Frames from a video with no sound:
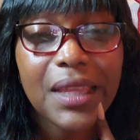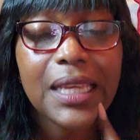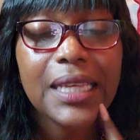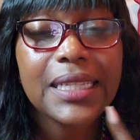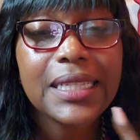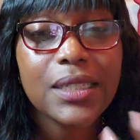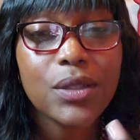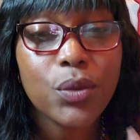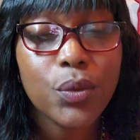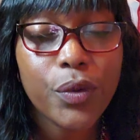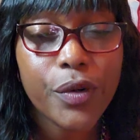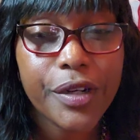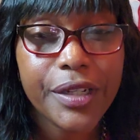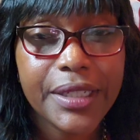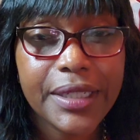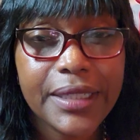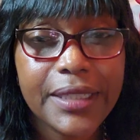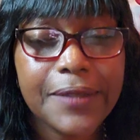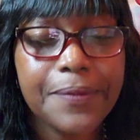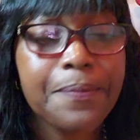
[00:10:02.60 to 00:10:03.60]
Is it
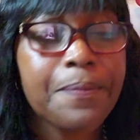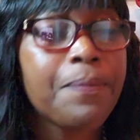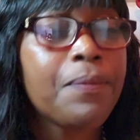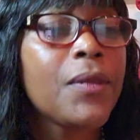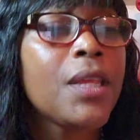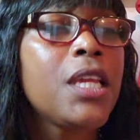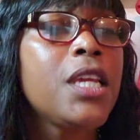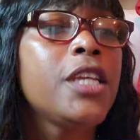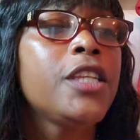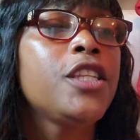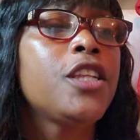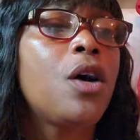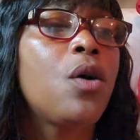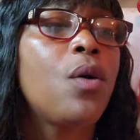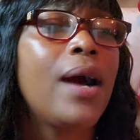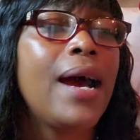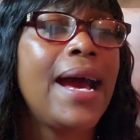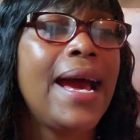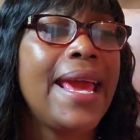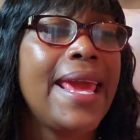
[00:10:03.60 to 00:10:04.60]
worth it?
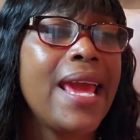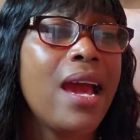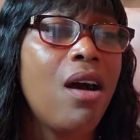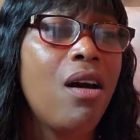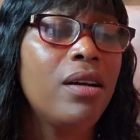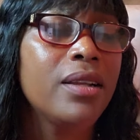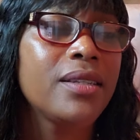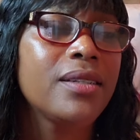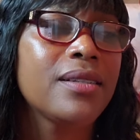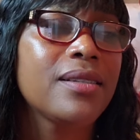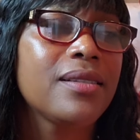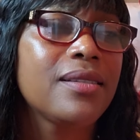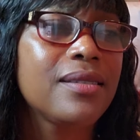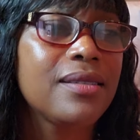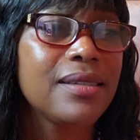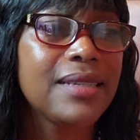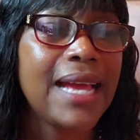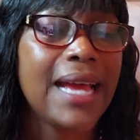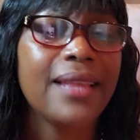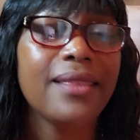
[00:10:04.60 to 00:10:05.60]
Now, I
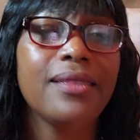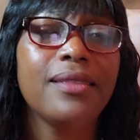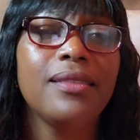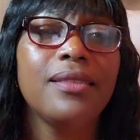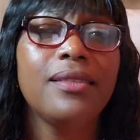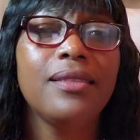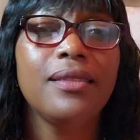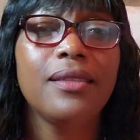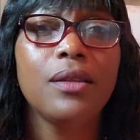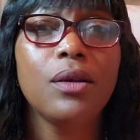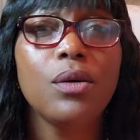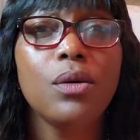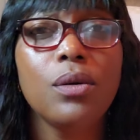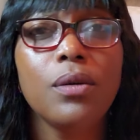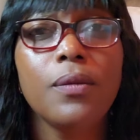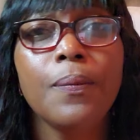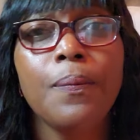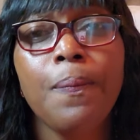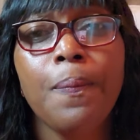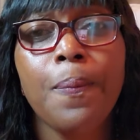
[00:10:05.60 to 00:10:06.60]
understand
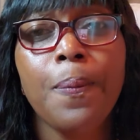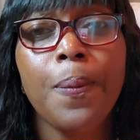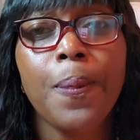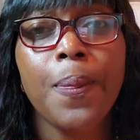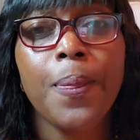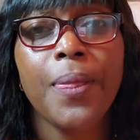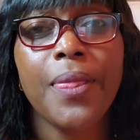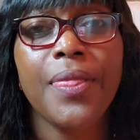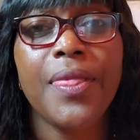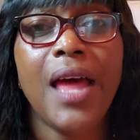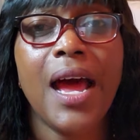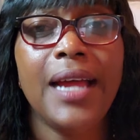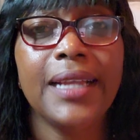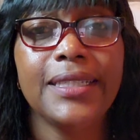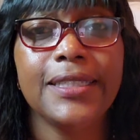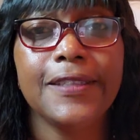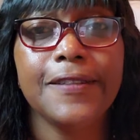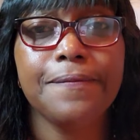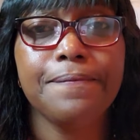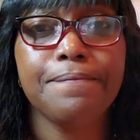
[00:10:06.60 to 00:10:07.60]

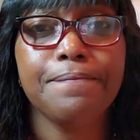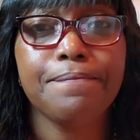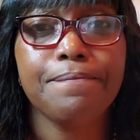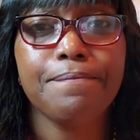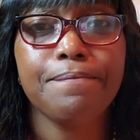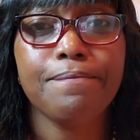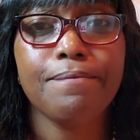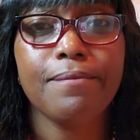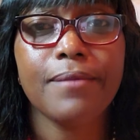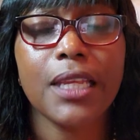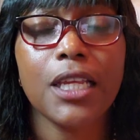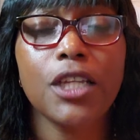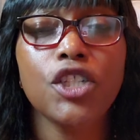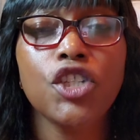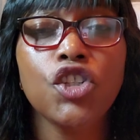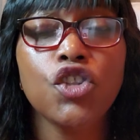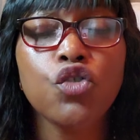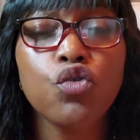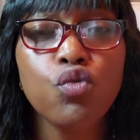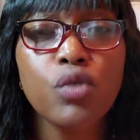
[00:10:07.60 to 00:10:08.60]
that
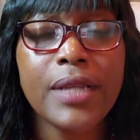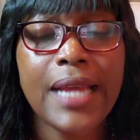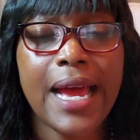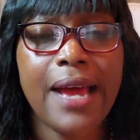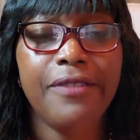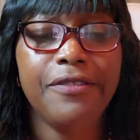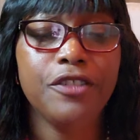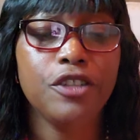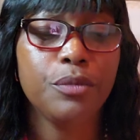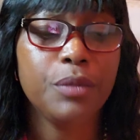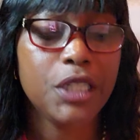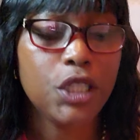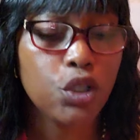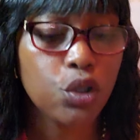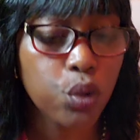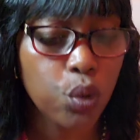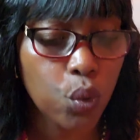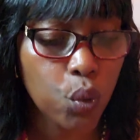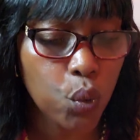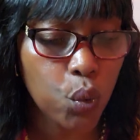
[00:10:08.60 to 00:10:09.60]
truth has to be
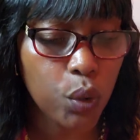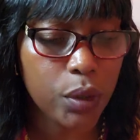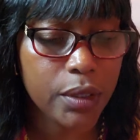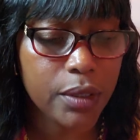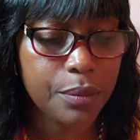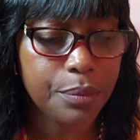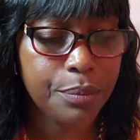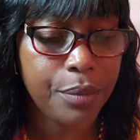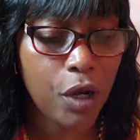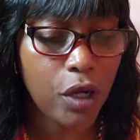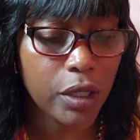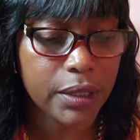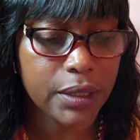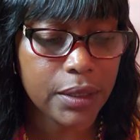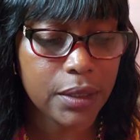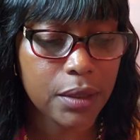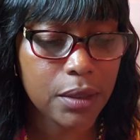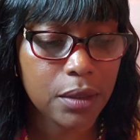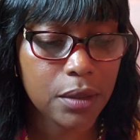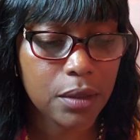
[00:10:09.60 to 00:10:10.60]
told,
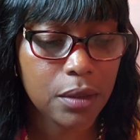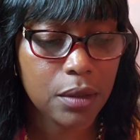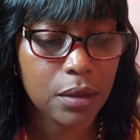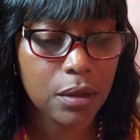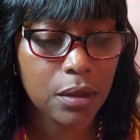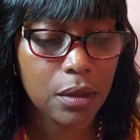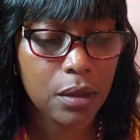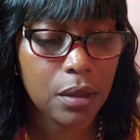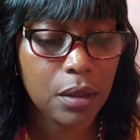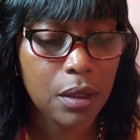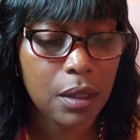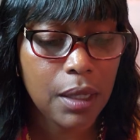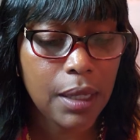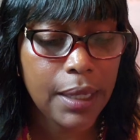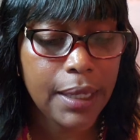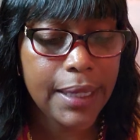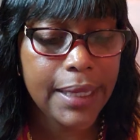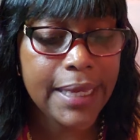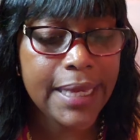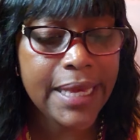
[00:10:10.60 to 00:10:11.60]
but
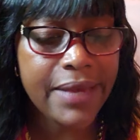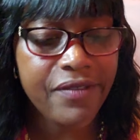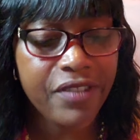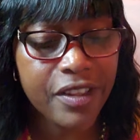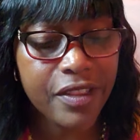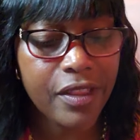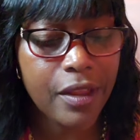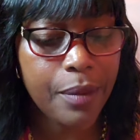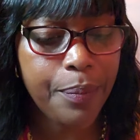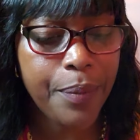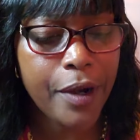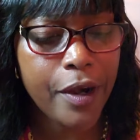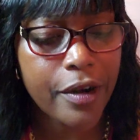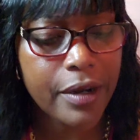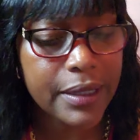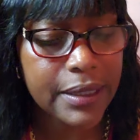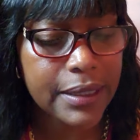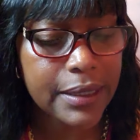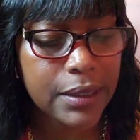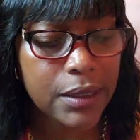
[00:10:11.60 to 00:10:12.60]
even the
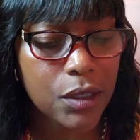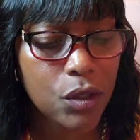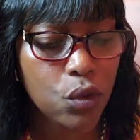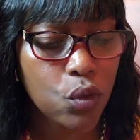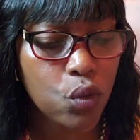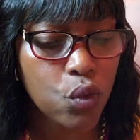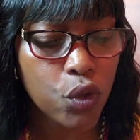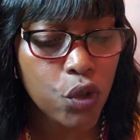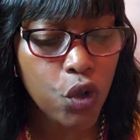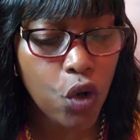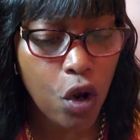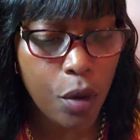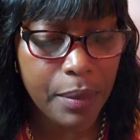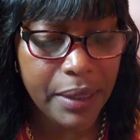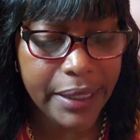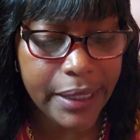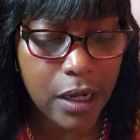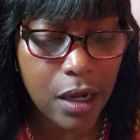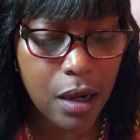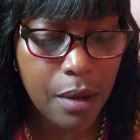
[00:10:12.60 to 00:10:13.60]
persons who
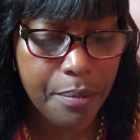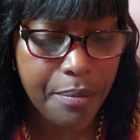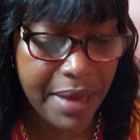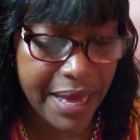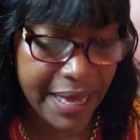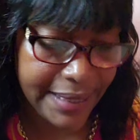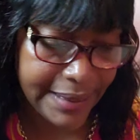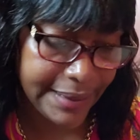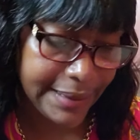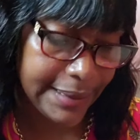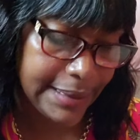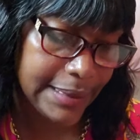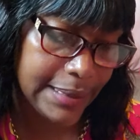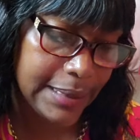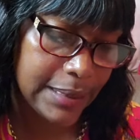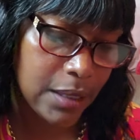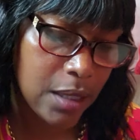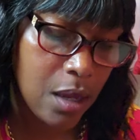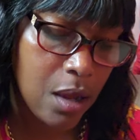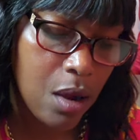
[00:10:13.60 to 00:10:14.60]
normally comment
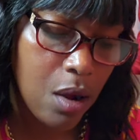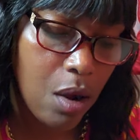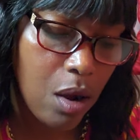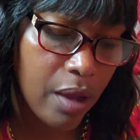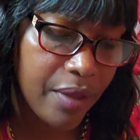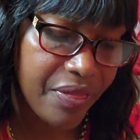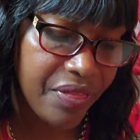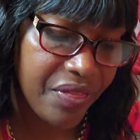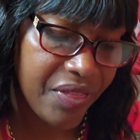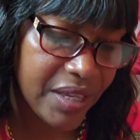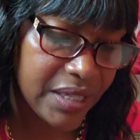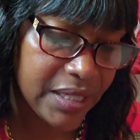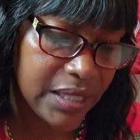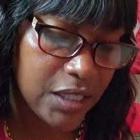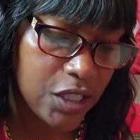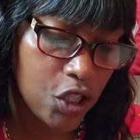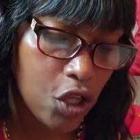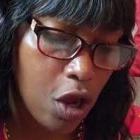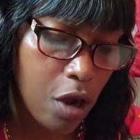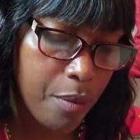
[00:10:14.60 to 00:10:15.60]
on
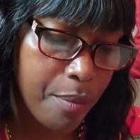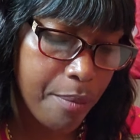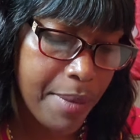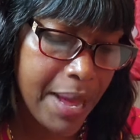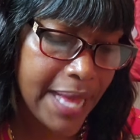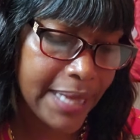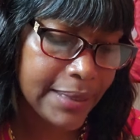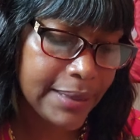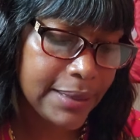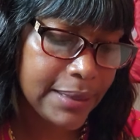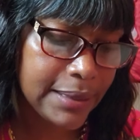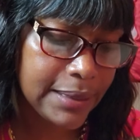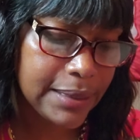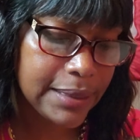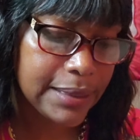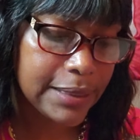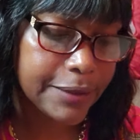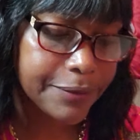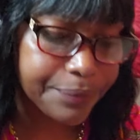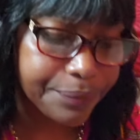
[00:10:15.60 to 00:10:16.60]
this young
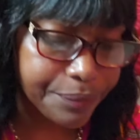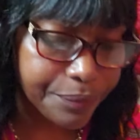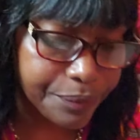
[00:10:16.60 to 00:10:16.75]
man's